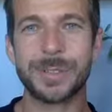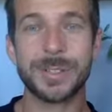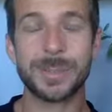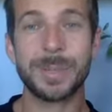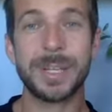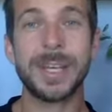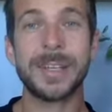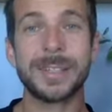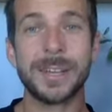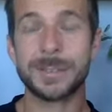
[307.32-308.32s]
God's plan
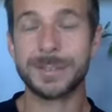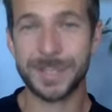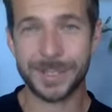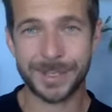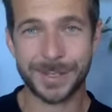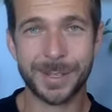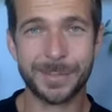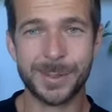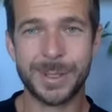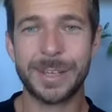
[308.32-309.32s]
and how things just come
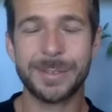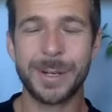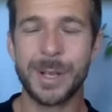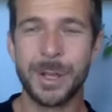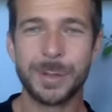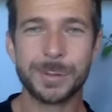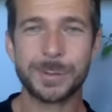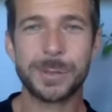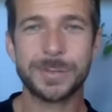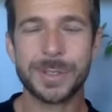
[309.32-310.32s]
together to
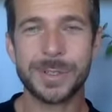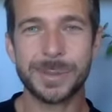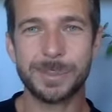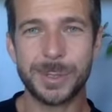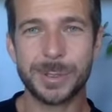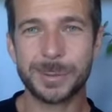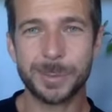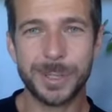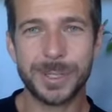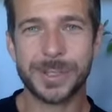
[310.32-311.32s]
form this beautiful
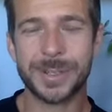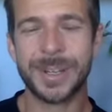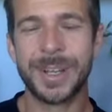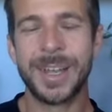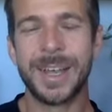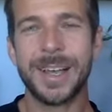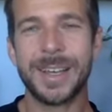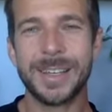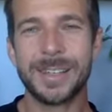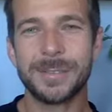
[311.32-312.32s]
picture
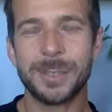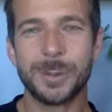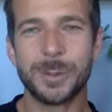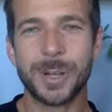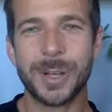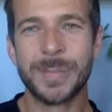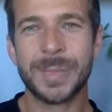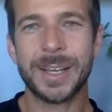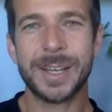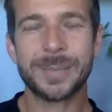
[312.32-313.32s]
in the Lord.
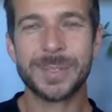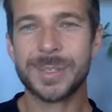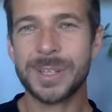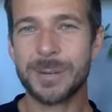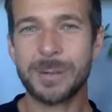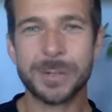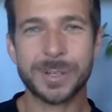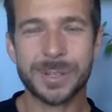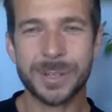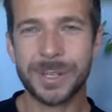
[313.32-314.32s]
So we were
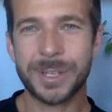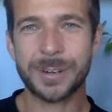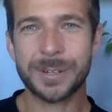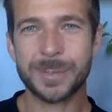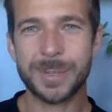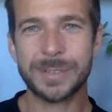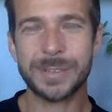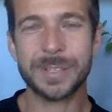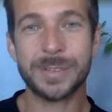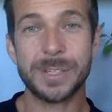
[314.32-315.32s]
so encouraged by
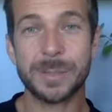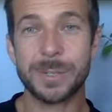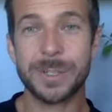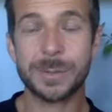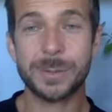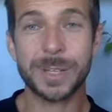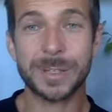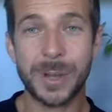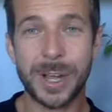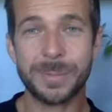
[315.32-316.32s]
these things, and we just wanted to
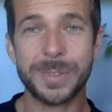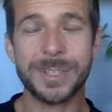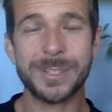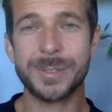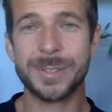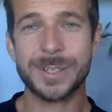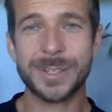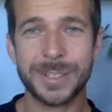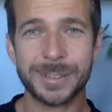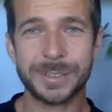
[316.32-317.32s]
update you and just
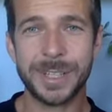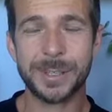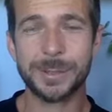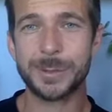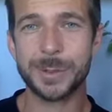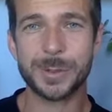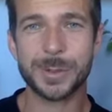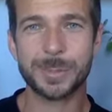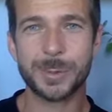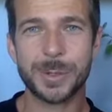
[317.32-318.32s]
say thank you for your
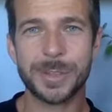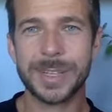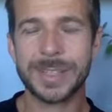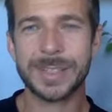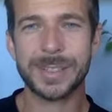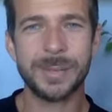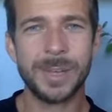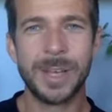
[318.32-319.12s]
support in that time.